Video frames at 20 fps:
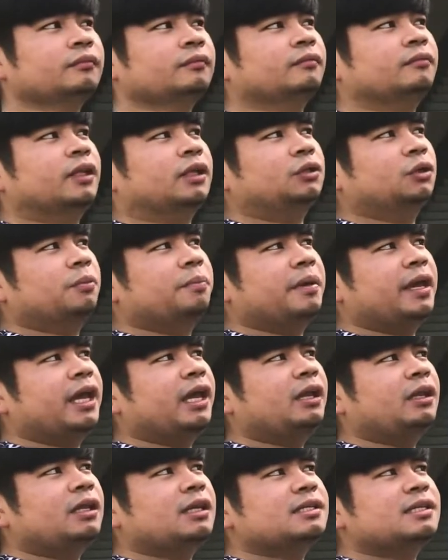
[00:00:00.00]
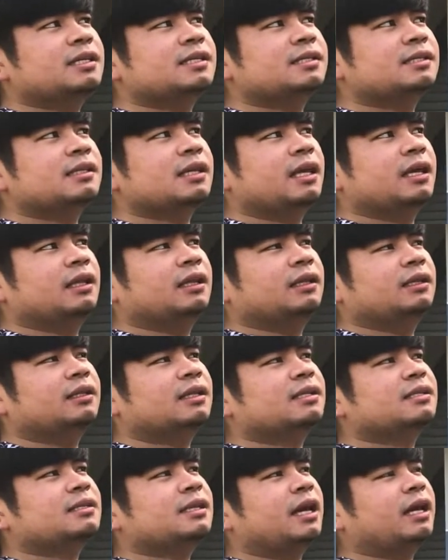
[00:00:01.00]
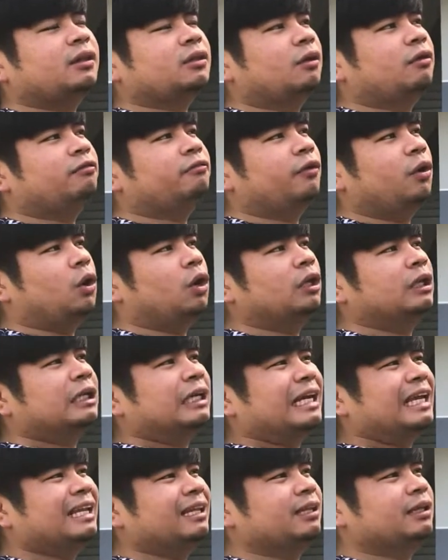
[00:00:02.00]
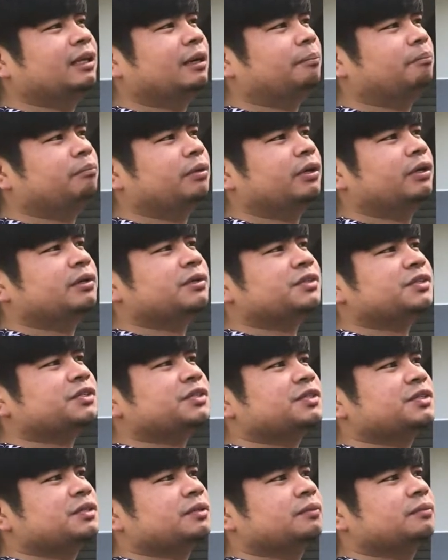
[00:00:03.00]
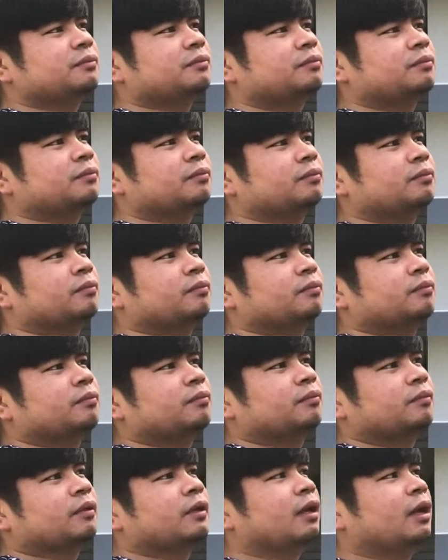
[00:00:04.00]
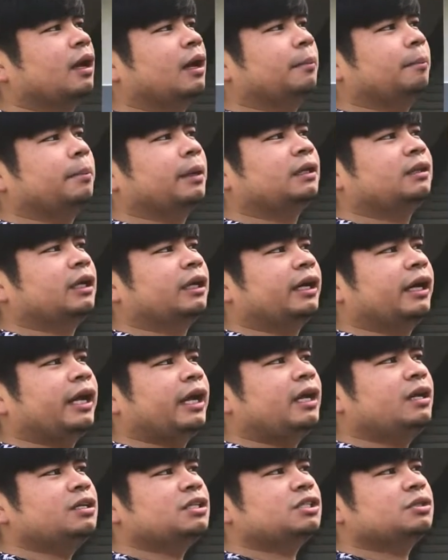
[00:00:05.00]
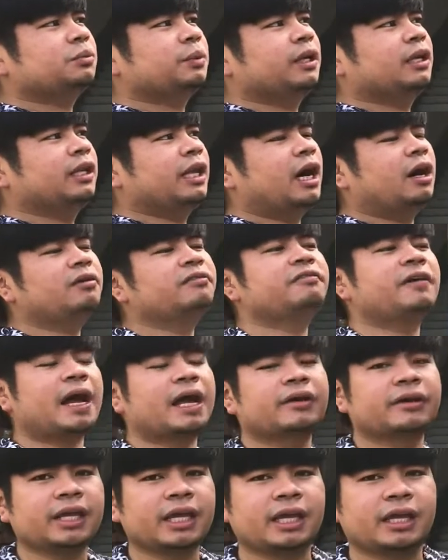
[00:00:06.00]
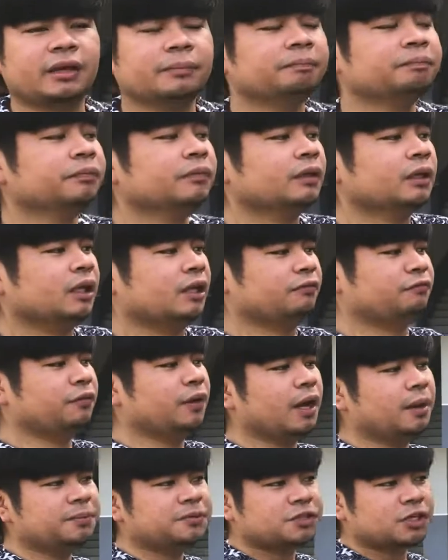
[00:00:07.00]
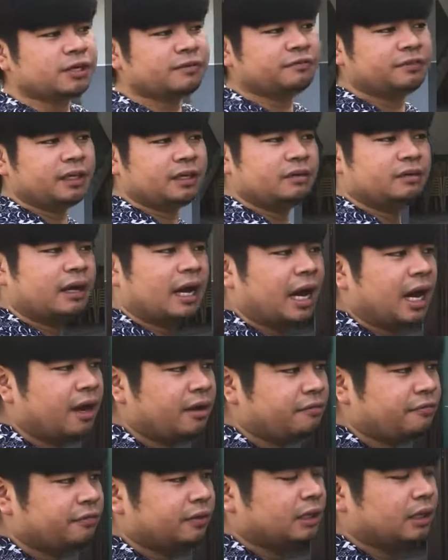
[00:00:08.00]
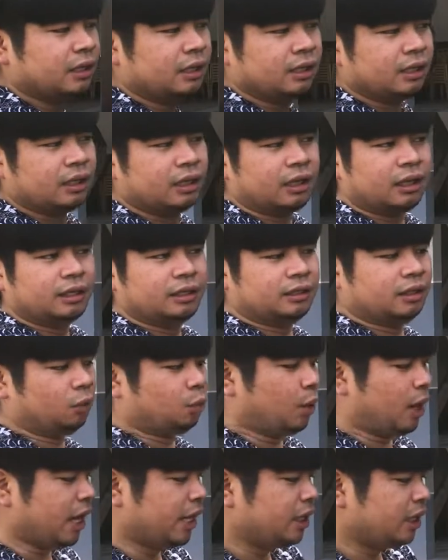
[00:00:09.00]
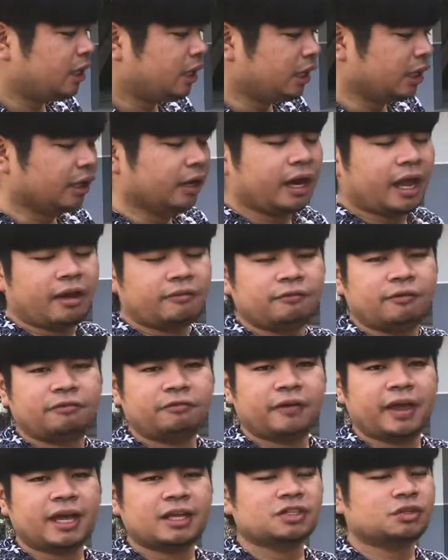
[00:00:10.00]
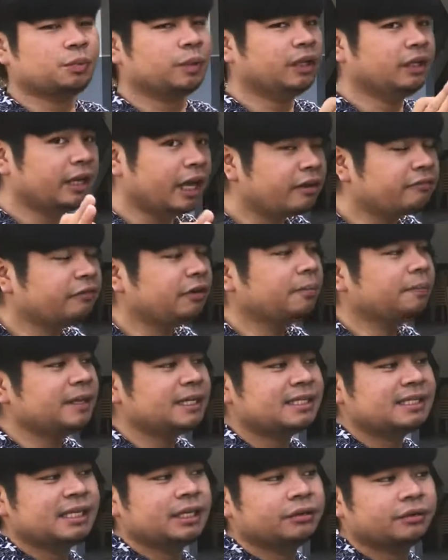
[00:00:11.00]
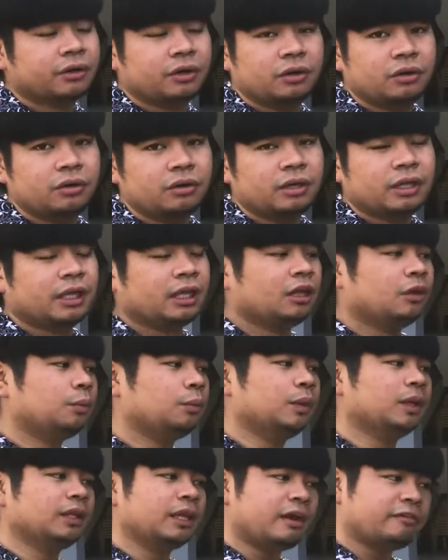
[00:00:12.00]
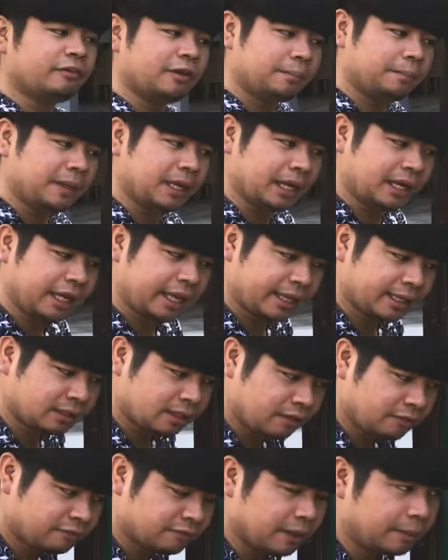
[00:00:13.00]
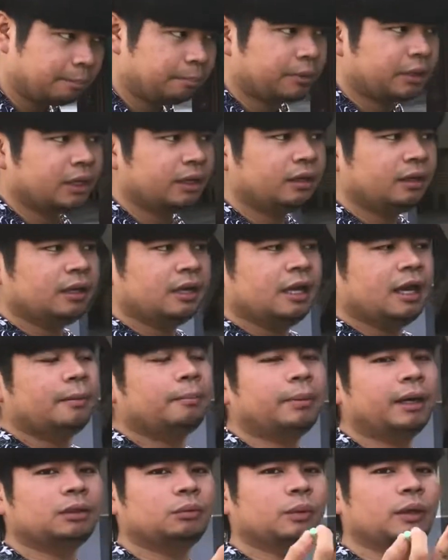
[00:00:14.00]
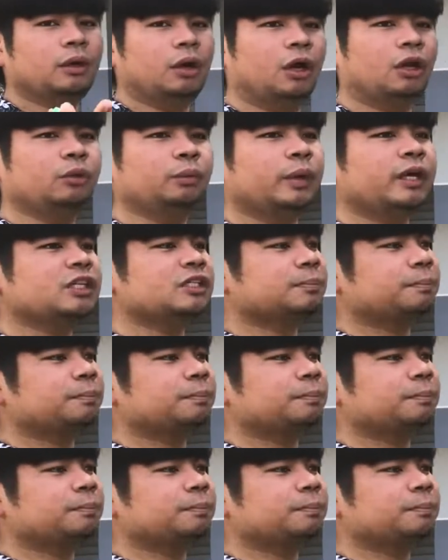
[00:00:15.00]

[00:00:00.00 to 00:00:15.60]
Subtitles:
The domain is still the set of all real numbers, but the range will now vary. If we observe the graph, the y here, f of x, will never be 0, will never be a negative number, but will always